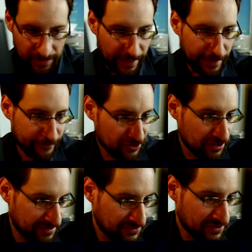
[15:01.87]
I have
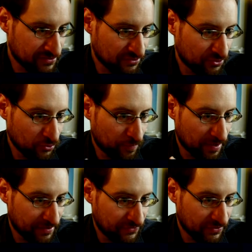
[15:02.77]
actually other things to do,
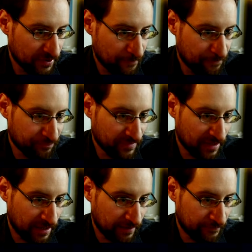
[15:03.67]
but
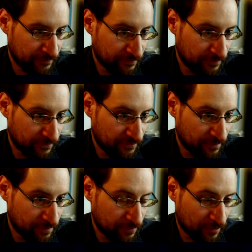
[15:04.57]
I
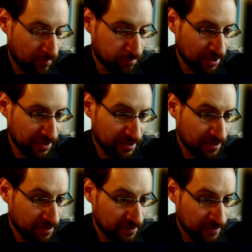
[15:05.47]
probably
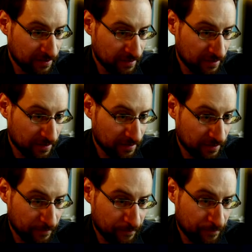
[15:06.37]

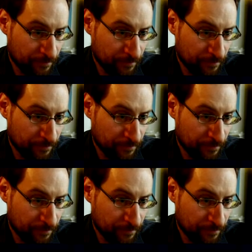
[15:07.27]
will